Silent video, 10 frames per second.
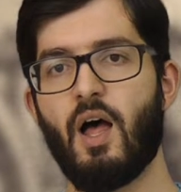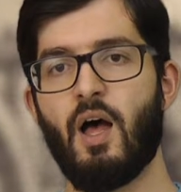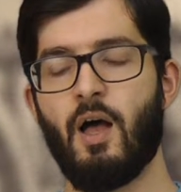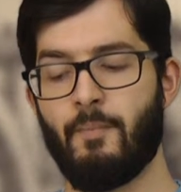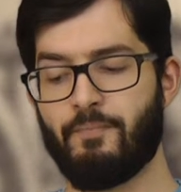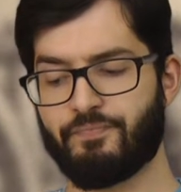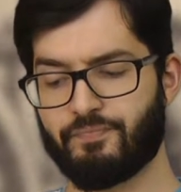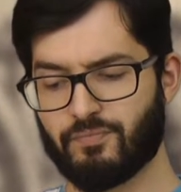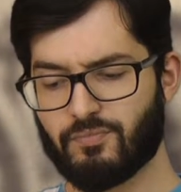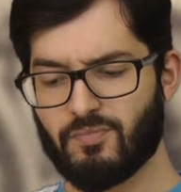
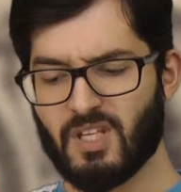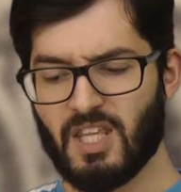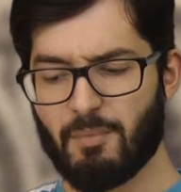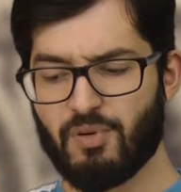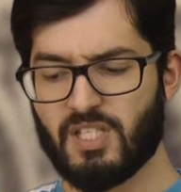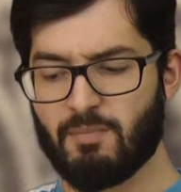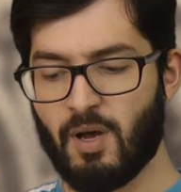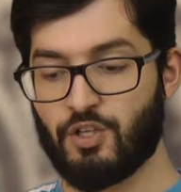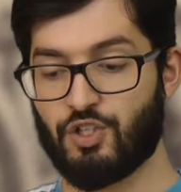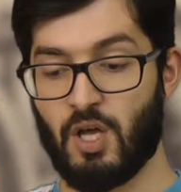they're pretty
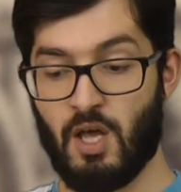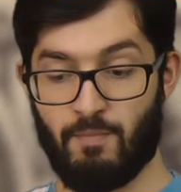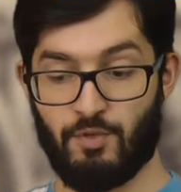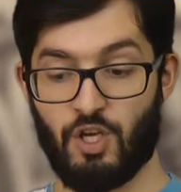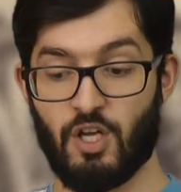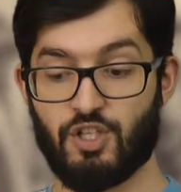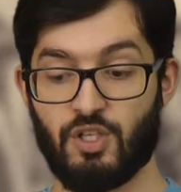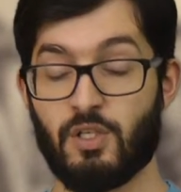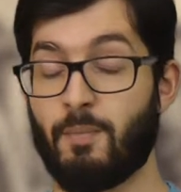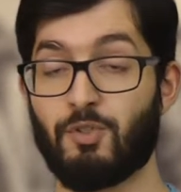much
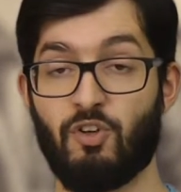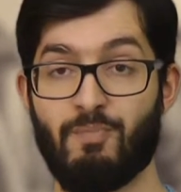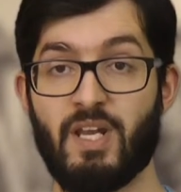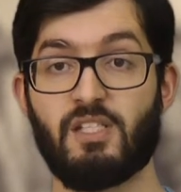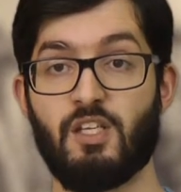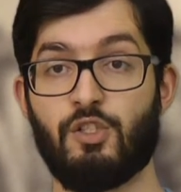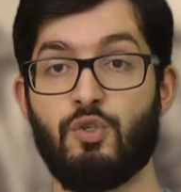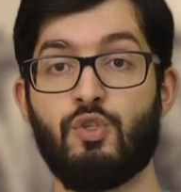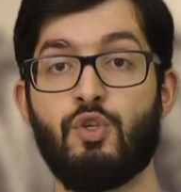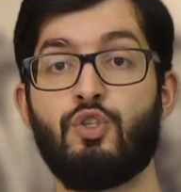churches, sort of ministers
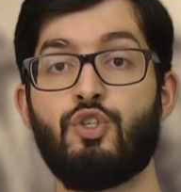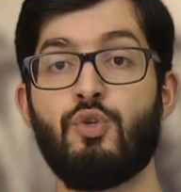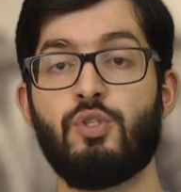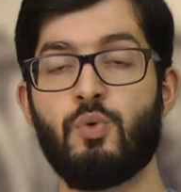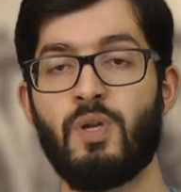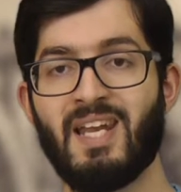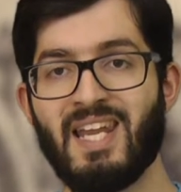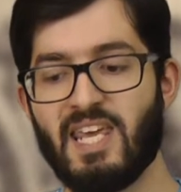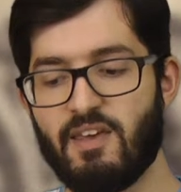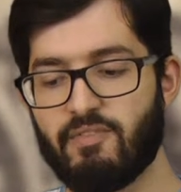who choose to
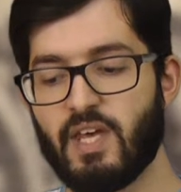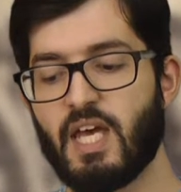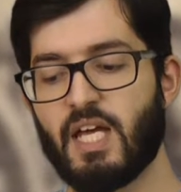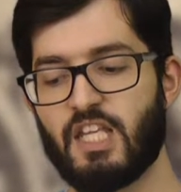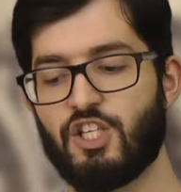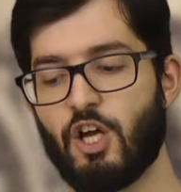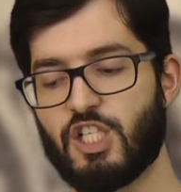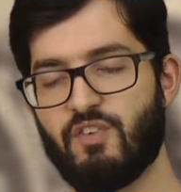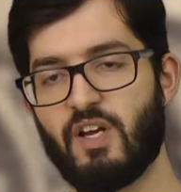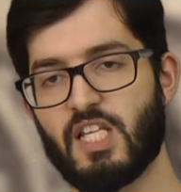leave the
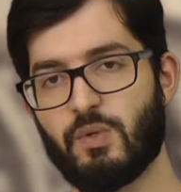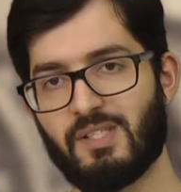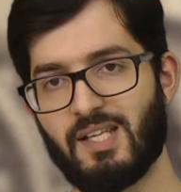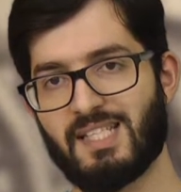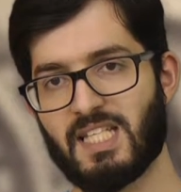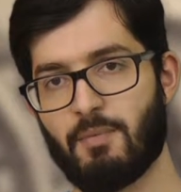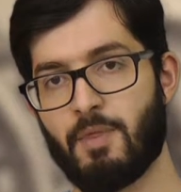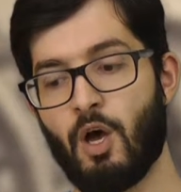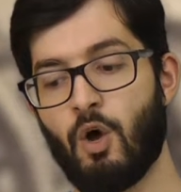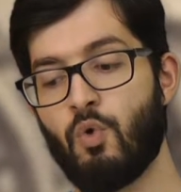Church of England to instead set up
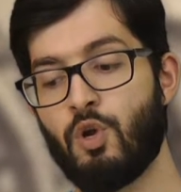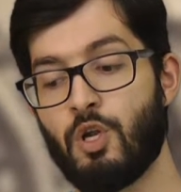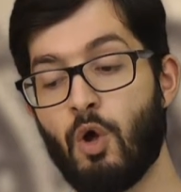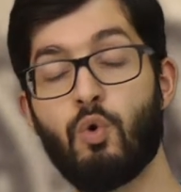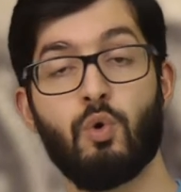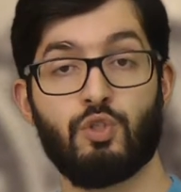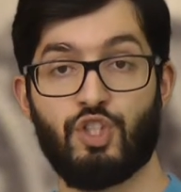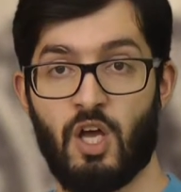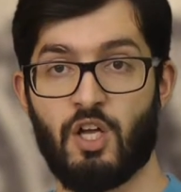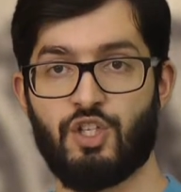their own local
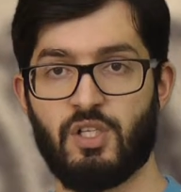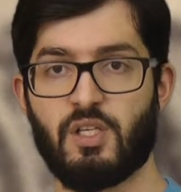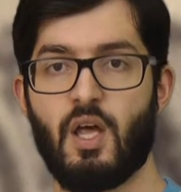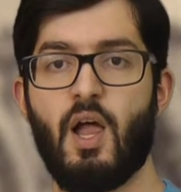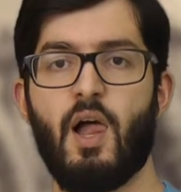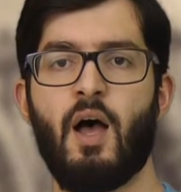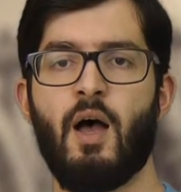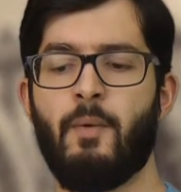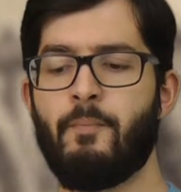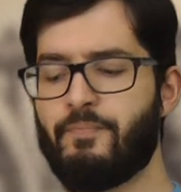churches.
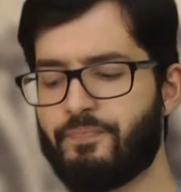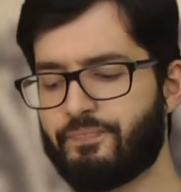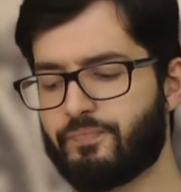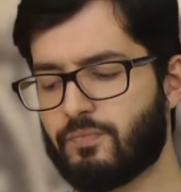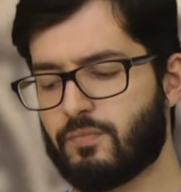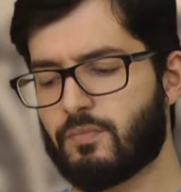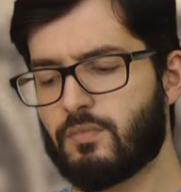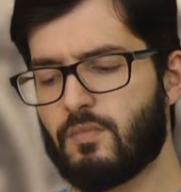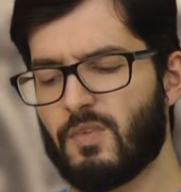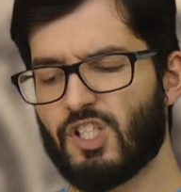So
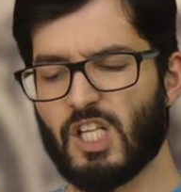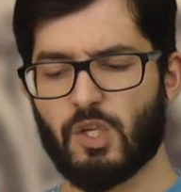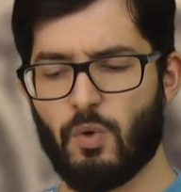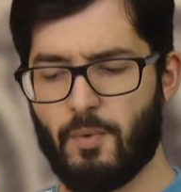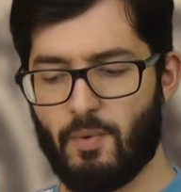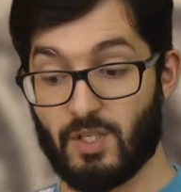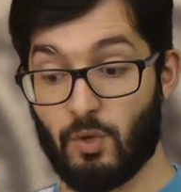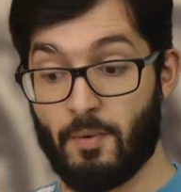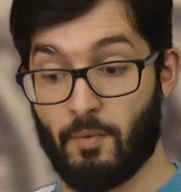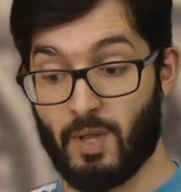that's
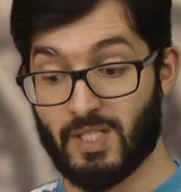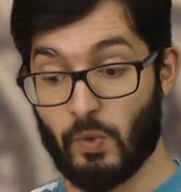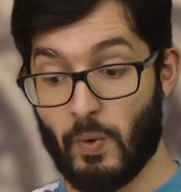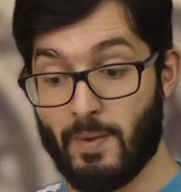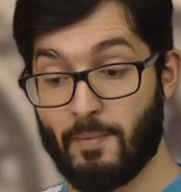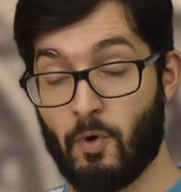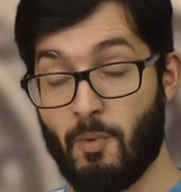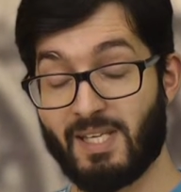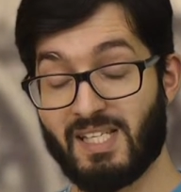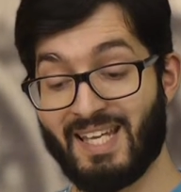what we mean when we
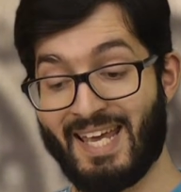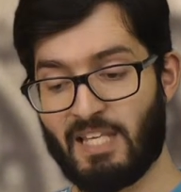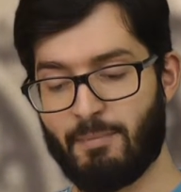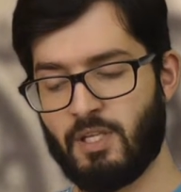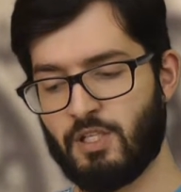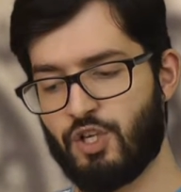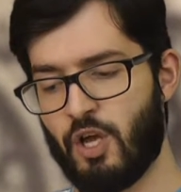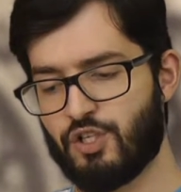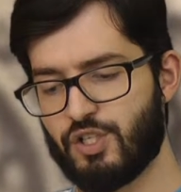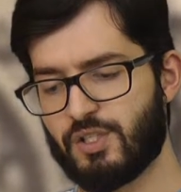basically say independent
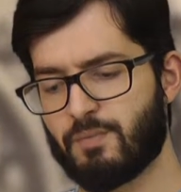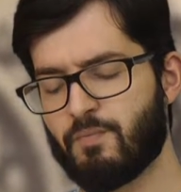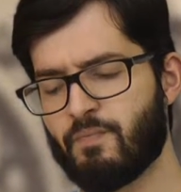churches.